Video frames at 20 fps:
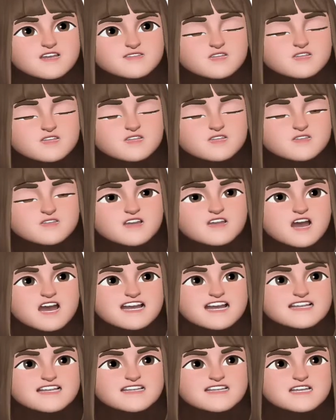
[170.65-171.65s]
So, but
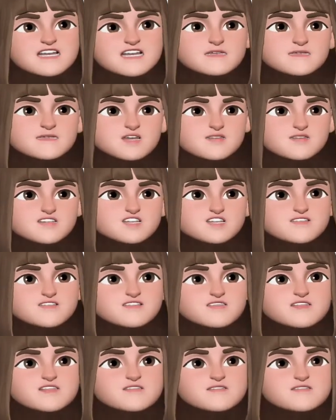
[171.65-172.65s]
if you guys don't have
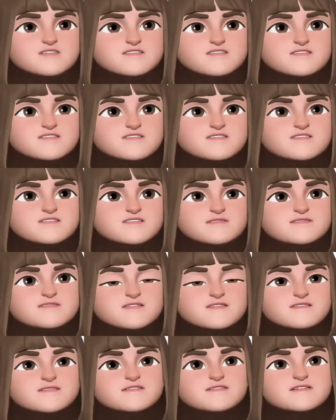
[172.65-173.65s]
access to Animoji,
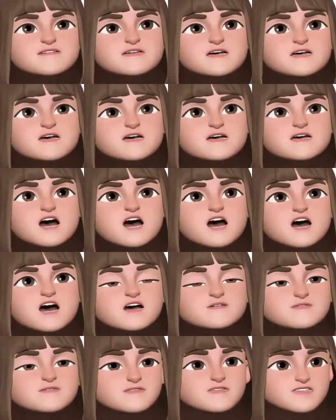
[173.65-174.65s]
Chudo is like the next
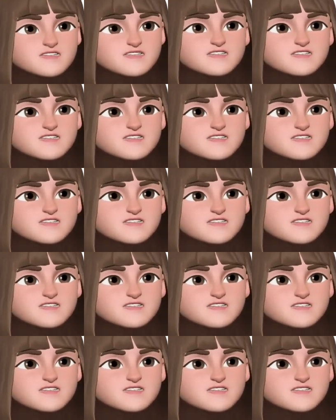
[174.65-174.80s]
best